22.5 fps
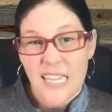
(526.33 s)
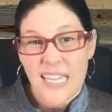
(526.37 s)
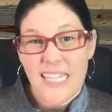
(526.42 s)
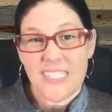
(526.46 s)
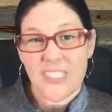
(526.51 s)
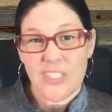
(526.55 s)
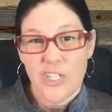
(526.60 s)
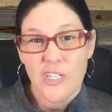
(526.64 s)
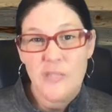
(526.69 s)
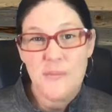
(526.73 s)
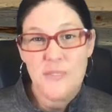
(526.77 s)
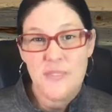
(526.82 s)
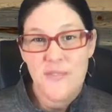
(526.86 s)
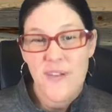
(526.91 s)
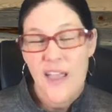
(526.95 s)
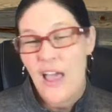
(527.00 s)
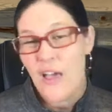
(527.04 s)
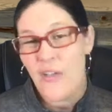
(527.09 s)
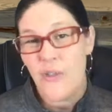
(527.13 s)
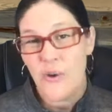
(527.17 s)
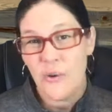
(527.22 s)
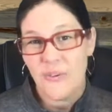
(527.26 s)
in terms of
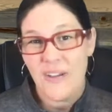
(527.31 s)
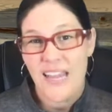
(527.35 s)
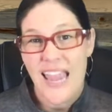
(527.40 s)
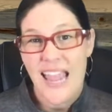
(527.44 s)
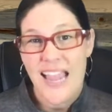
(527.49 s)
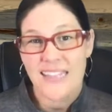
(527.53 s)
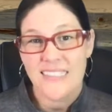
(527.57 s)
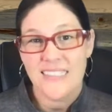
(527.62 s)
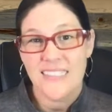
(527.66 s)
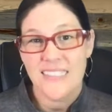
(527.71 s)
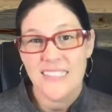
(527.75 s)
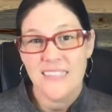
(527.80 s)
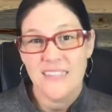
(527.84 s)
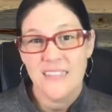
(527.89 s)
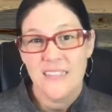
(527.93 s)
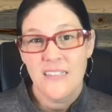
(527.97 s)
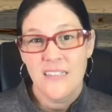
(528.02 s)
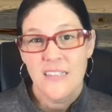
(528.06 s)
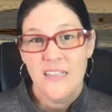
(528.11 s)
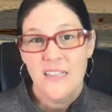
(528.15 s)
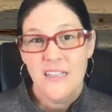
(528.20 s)
how they're reacting.